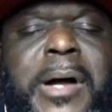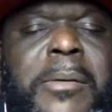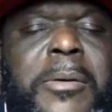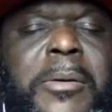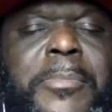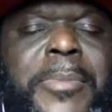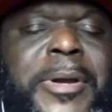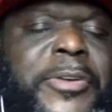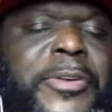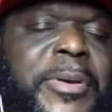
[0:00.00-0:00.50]
mom
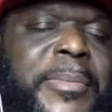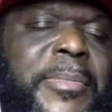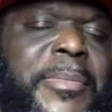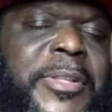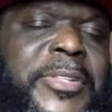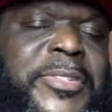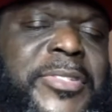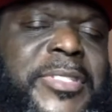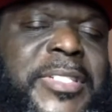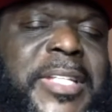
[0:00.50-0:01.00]
and my
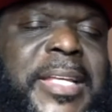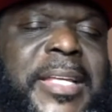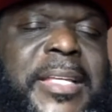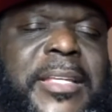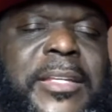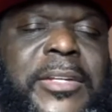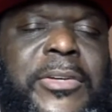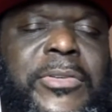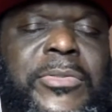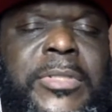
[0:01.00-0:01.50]
grandmother say,
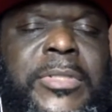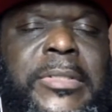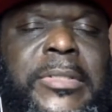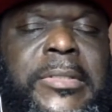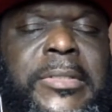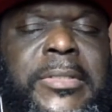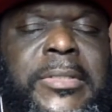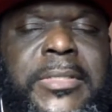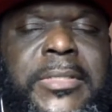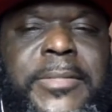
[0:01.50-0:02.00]
you know,
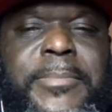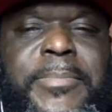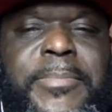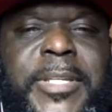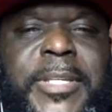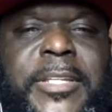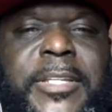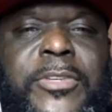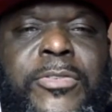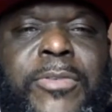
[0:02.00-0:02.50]
to
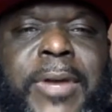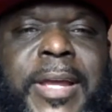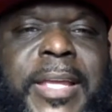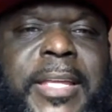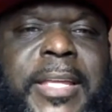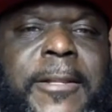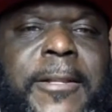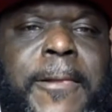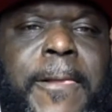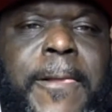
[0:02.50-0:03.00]
be
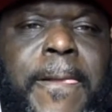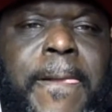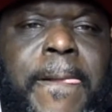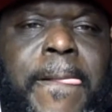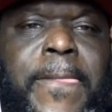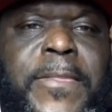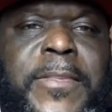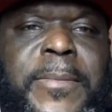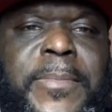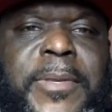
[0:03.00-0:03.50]
great,
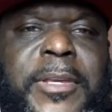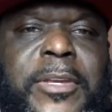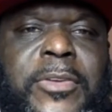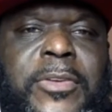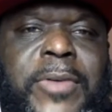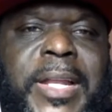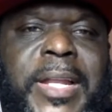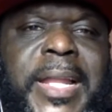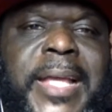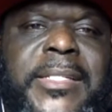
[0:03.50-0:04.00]
to be a
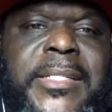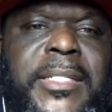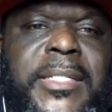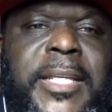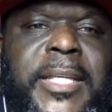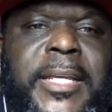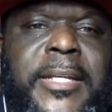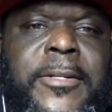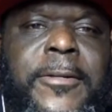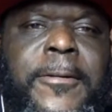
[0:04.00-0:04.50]
great
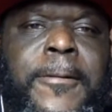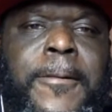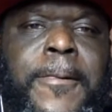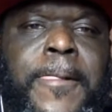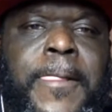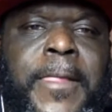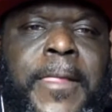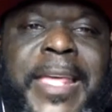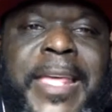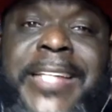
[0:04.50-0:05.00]
educator,
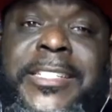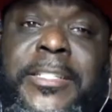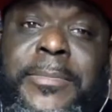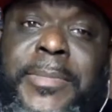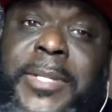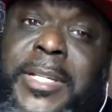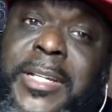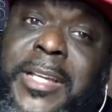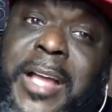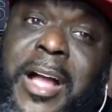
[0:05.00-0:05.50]
it has to
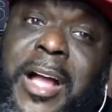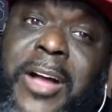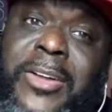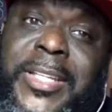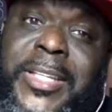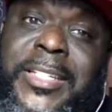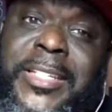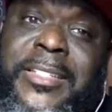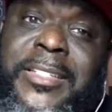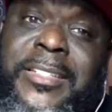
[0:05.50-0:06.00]
be a
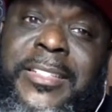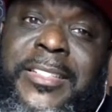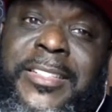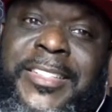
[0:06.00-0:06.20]
calling.